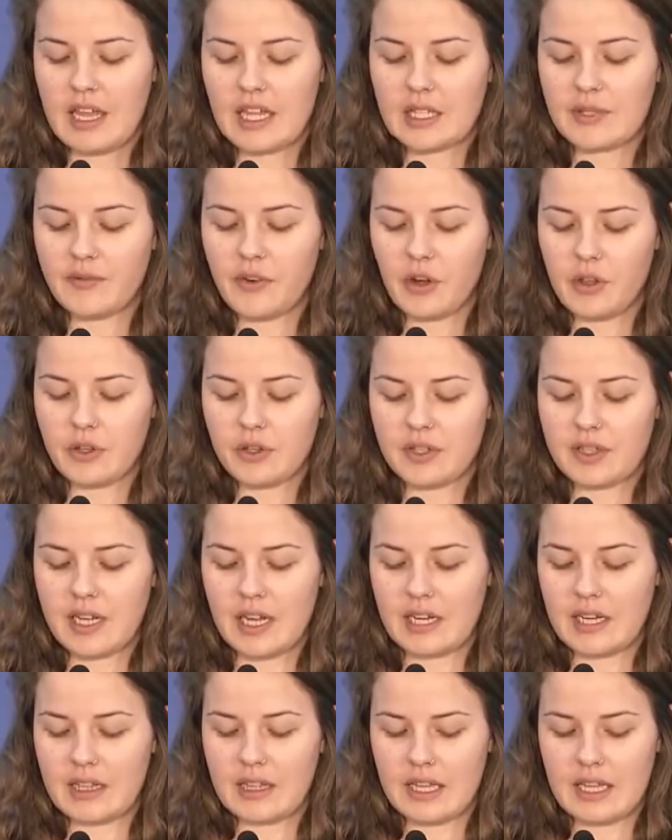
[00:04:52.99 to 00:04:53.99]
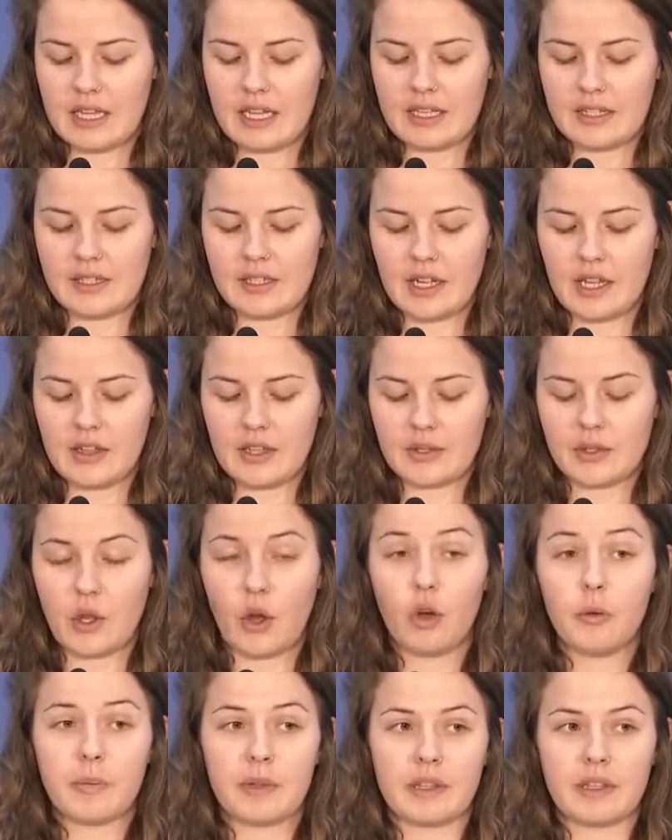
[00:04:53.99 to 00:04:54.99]
He has further stated that he has done this
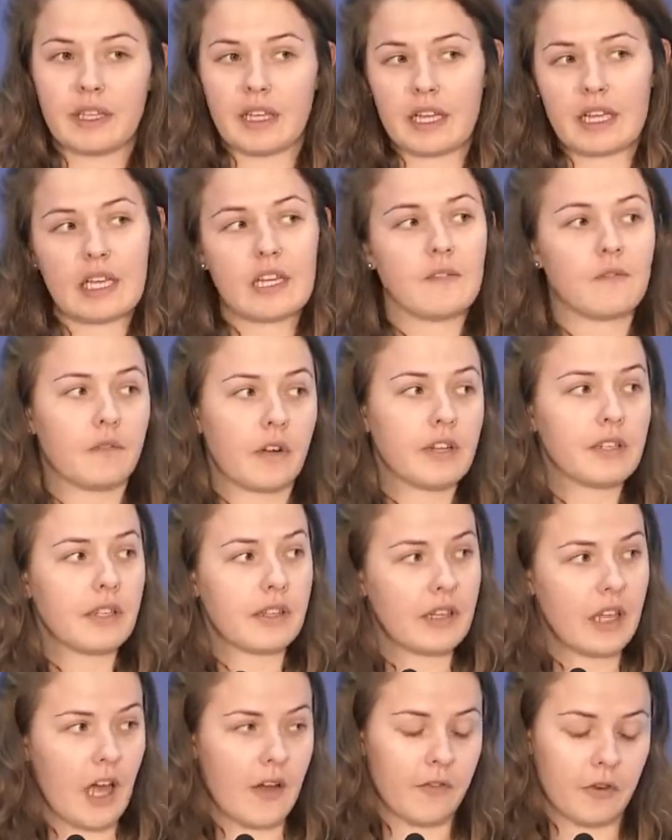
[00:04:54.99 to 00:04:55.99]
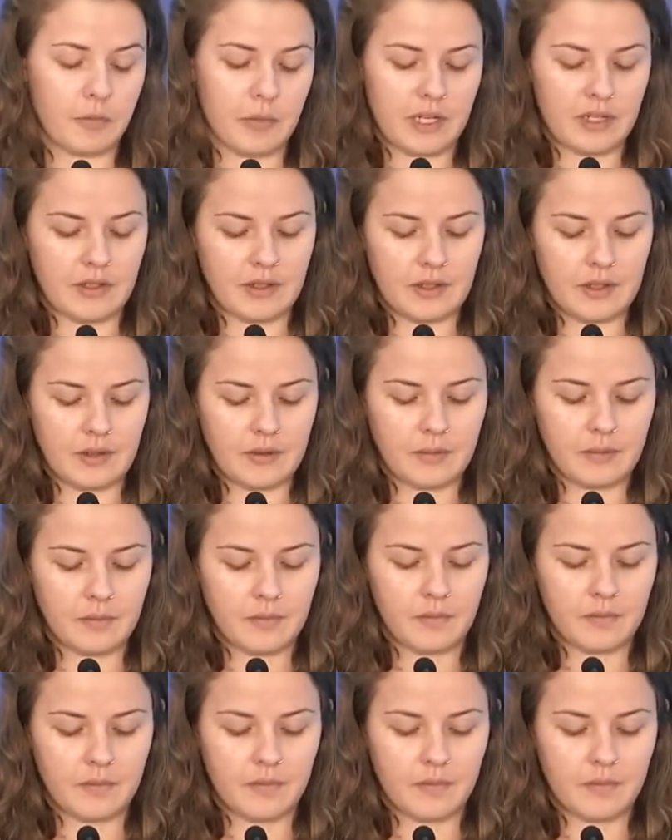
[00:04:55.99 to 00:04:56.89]
openly in front of the government.